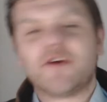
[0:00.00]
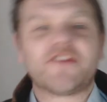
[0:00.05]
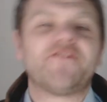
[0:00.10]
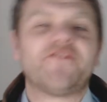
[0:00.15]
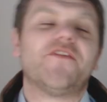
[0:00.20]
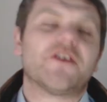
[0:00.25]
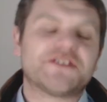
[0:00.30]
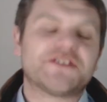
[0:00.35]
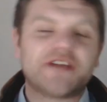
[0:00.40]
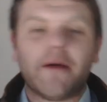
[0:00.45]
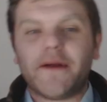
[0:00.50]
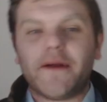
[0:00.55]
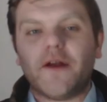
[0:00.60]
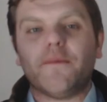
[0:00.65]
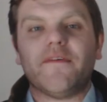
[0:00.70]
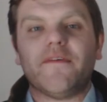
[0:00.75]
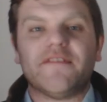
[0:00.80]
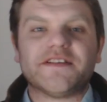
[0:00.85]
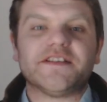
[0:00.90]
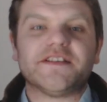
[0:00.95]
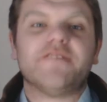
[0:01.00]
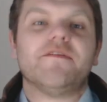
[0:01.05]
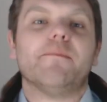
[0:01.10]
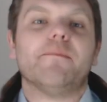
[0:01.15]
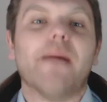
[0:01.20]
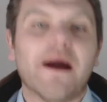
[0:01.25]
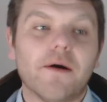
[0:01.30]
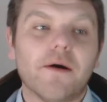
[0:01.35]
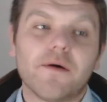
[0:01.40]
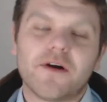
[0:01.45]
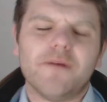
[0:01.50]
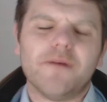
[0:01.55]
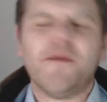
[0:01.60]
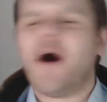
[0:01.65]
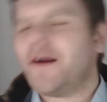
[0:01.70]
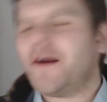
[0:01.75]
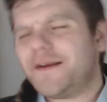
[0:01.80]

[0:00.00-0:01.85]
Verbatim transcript: I mean, what the fuck's going on with his living metal?